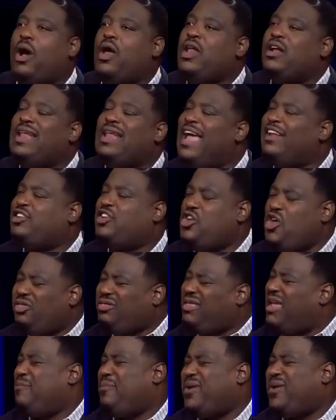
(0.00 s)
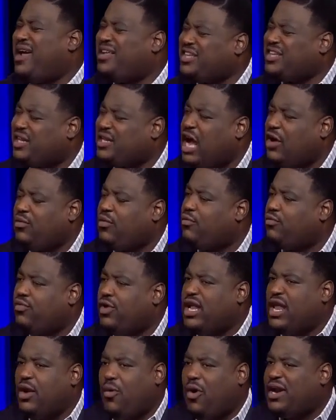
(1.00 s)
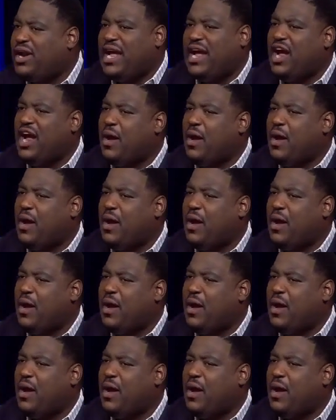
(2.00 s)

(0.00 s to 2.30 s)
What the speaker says: Like, do you think players in the locker room really want to hear